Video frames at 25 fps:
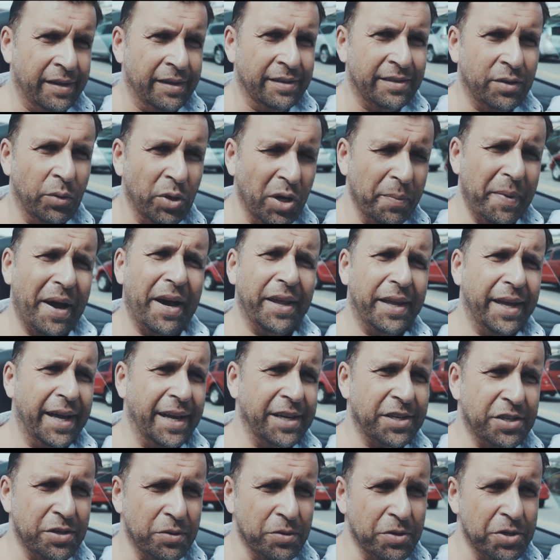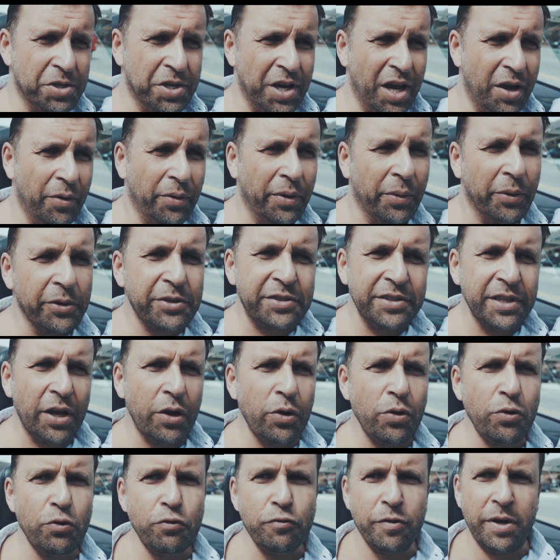So what about the actual show? There was
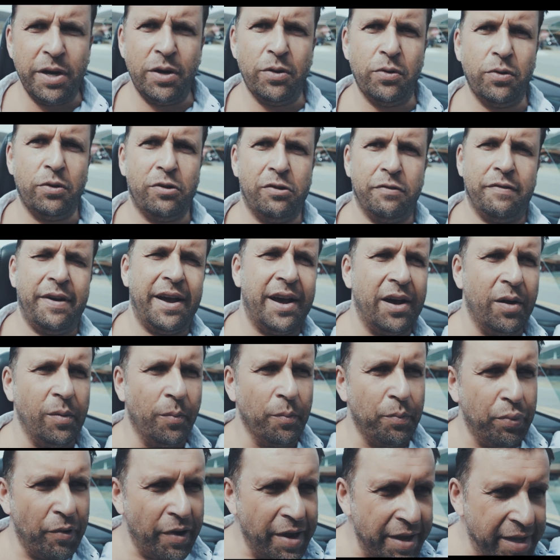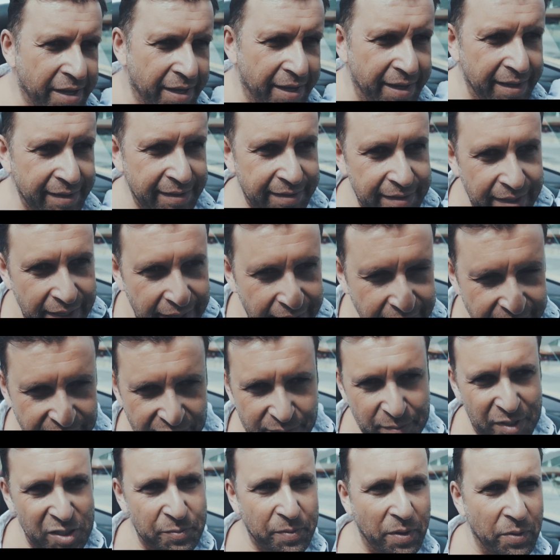no real groundbreaking things.
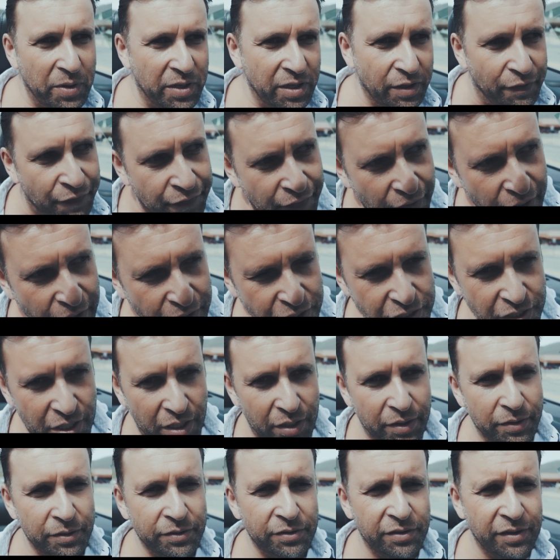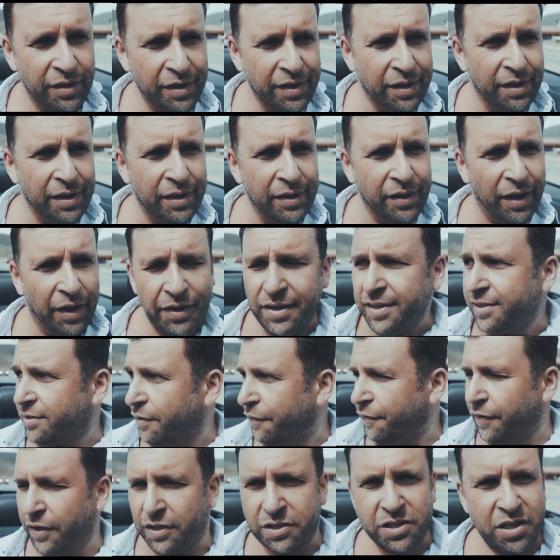It must be one of the first shows. I think it's
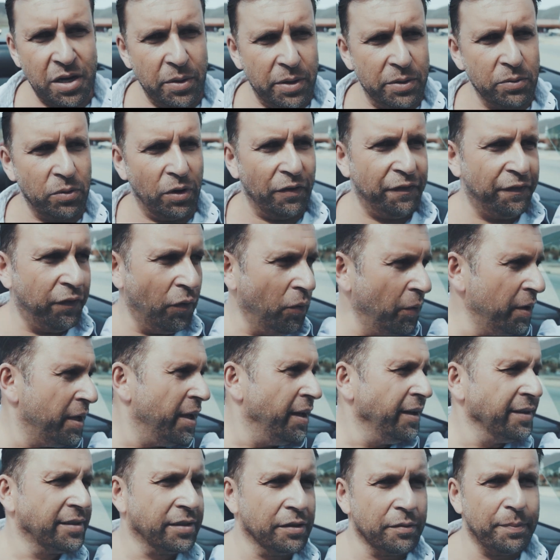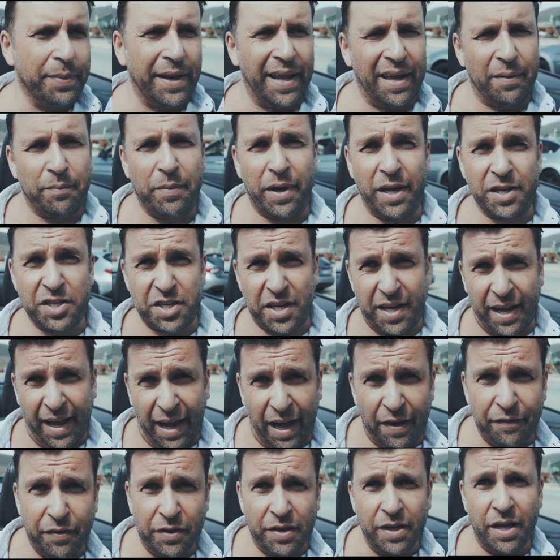the first show in what four years that Blackmagic
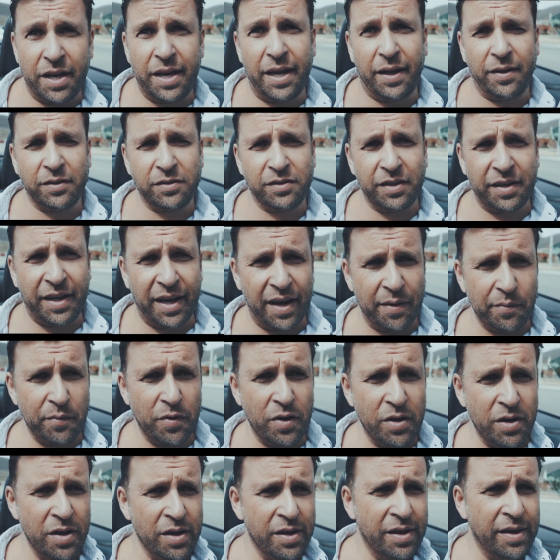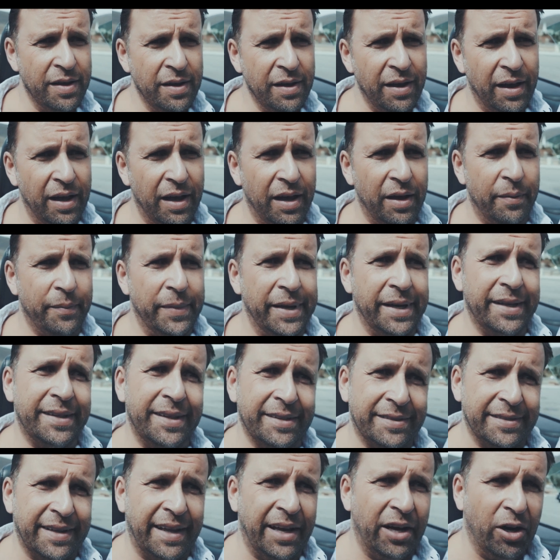haven't announced a camera. I mean, it
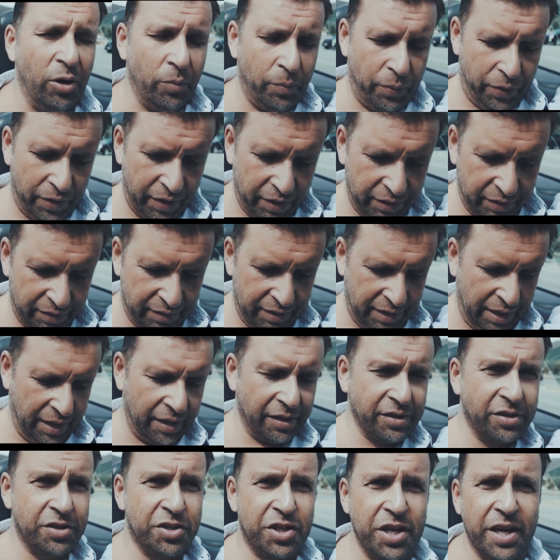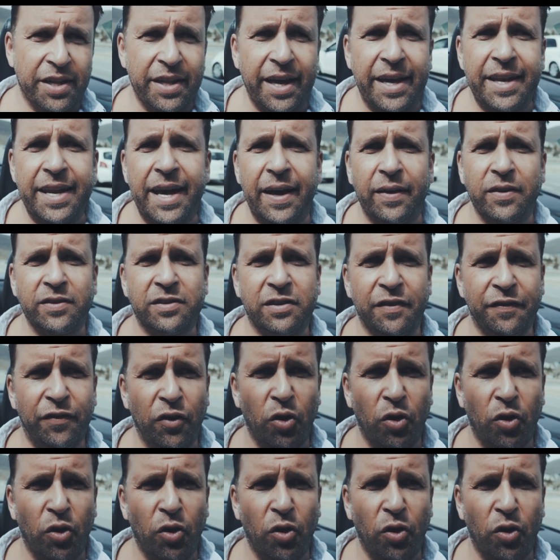doesn't help that last year they announced the